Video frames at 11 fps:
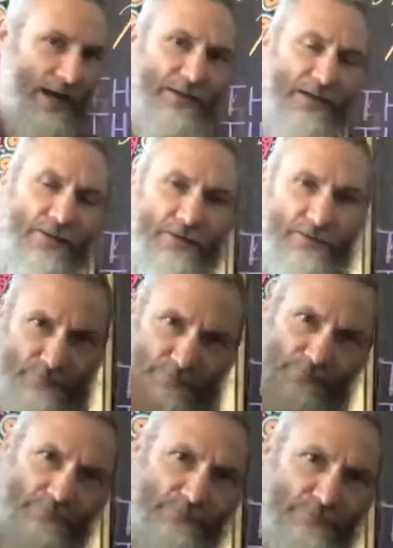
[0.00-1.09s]
another
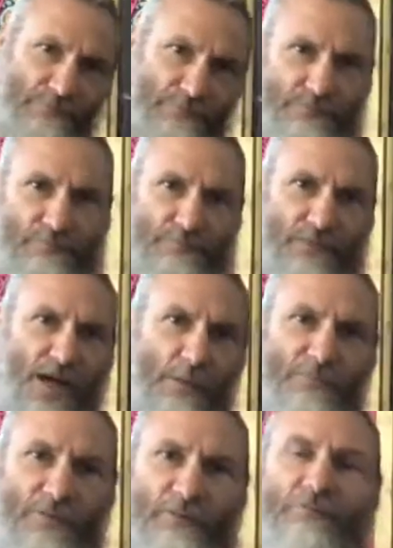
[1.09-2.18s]
cup
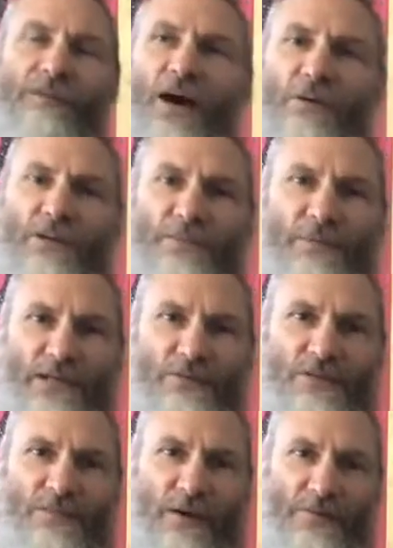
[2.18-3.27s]
full of flour to bring to
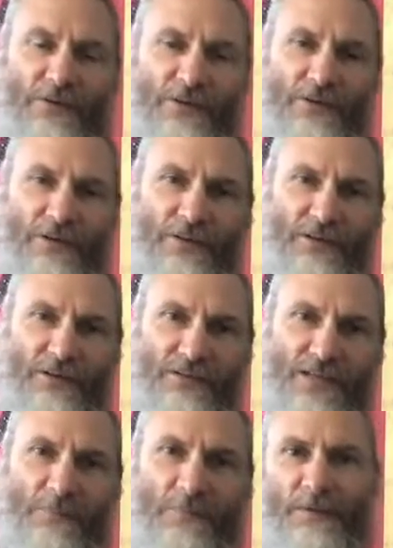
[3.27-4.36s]
his mother to cook their
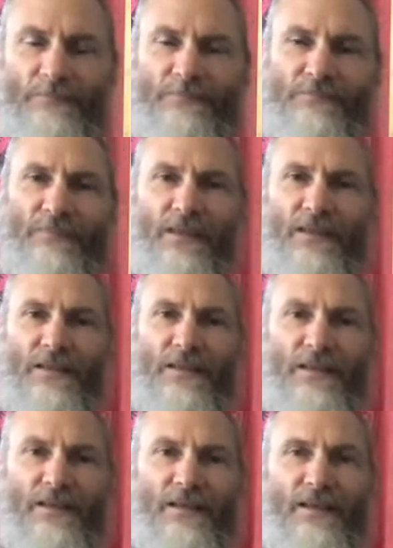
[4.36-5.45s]
supper.
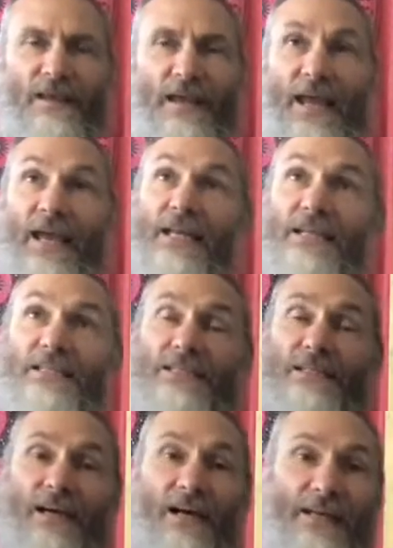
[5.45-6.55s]
And
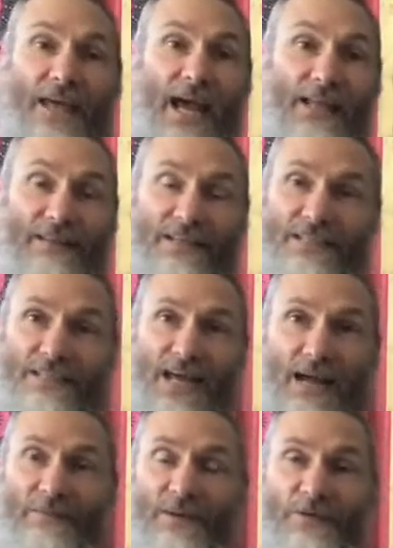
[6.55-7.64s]
again, this
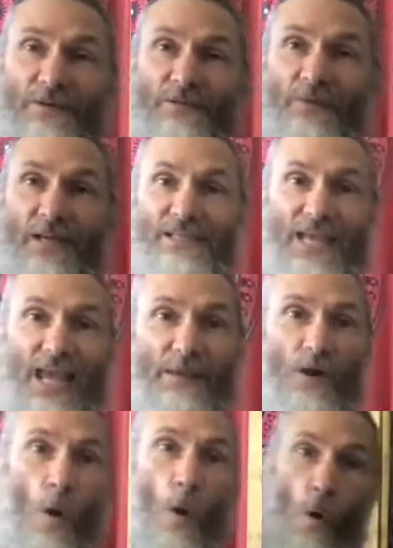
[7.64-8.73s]
time the north wind came
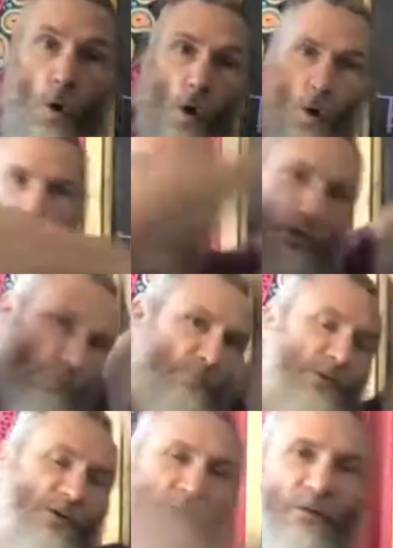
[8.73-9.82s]
and
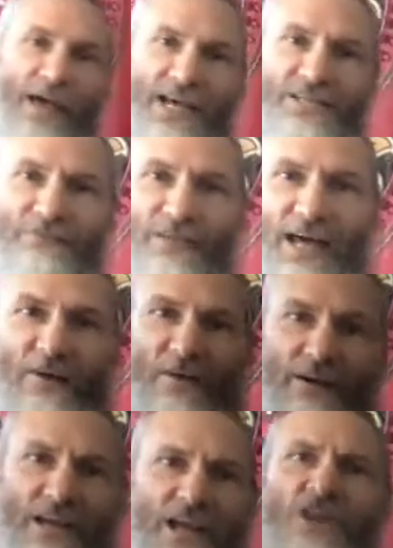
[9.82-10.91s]
blew away his flour.
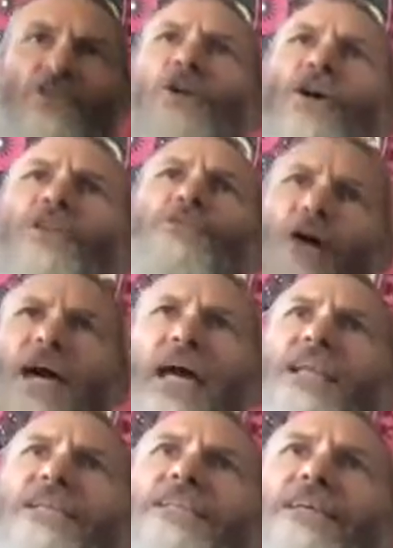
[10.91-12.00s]
"North
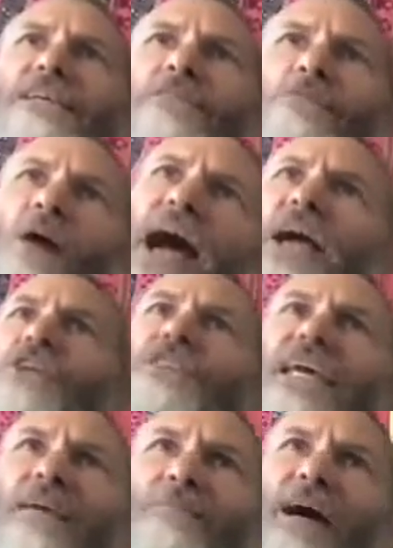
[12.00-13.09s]
wind, why are you
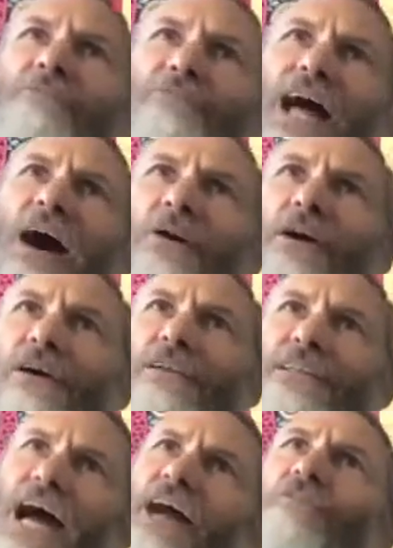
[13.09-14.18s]
taking my flour?
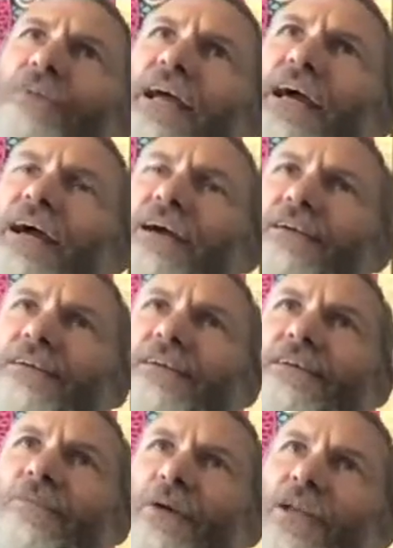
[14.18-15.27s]
Not fair.
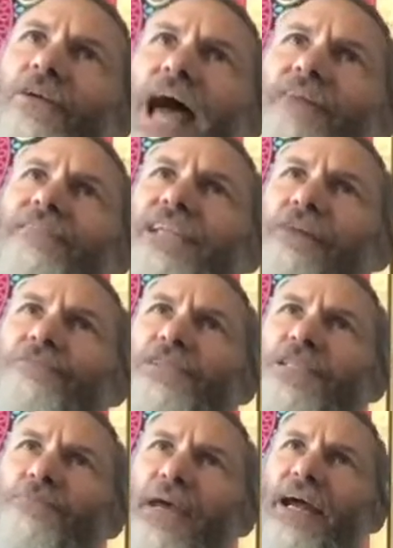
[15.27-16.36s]
We don't have enough to
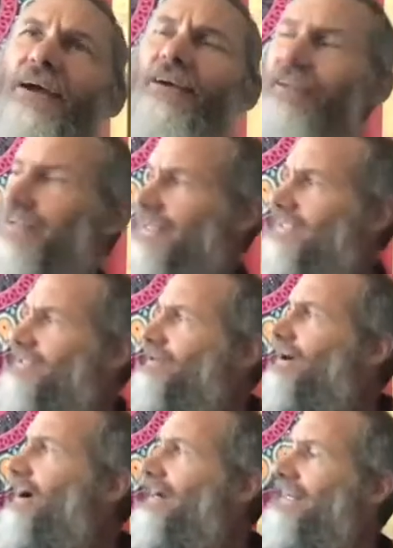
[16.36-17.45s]
spare. It's
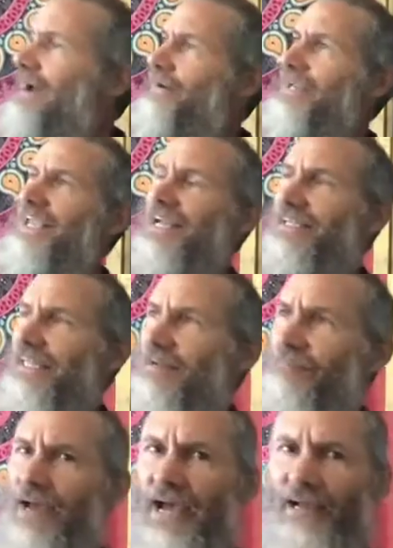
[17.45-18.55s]
gone, and now I can't get it
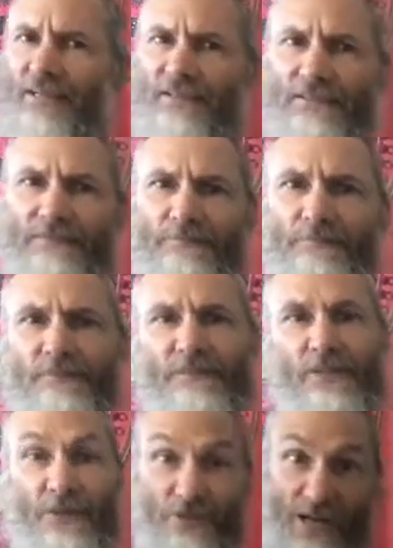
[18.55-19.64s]
back."
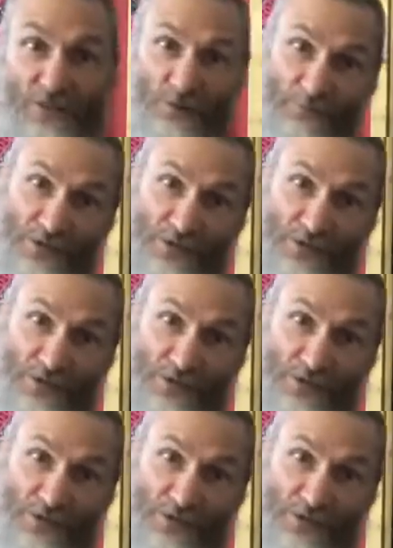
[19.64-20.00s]
So he tries one more